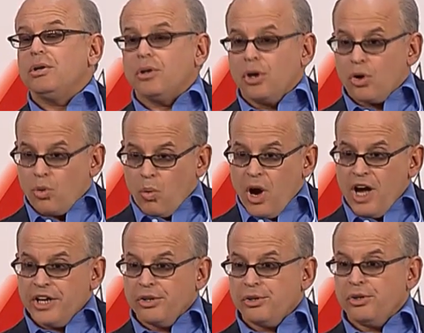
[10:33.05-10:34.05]

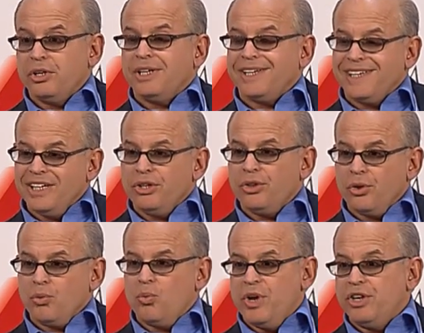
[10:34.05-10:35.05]
acquire in the
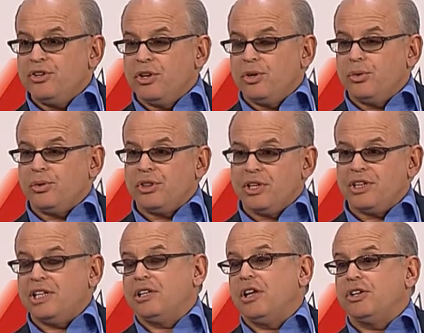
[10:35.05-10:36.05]
window that
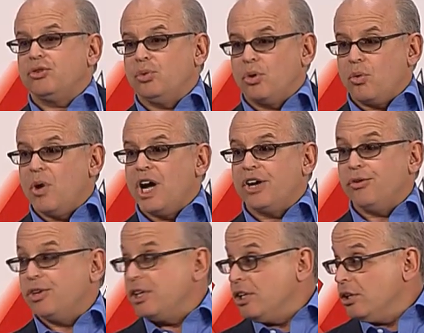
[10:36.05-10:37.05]
they'd like to acquire
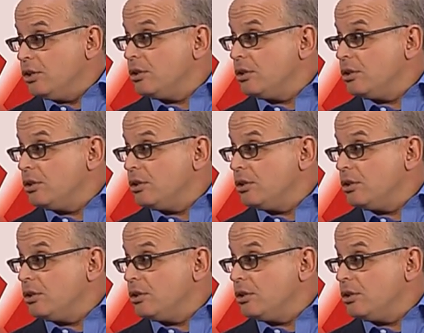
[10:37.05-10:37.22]
it in.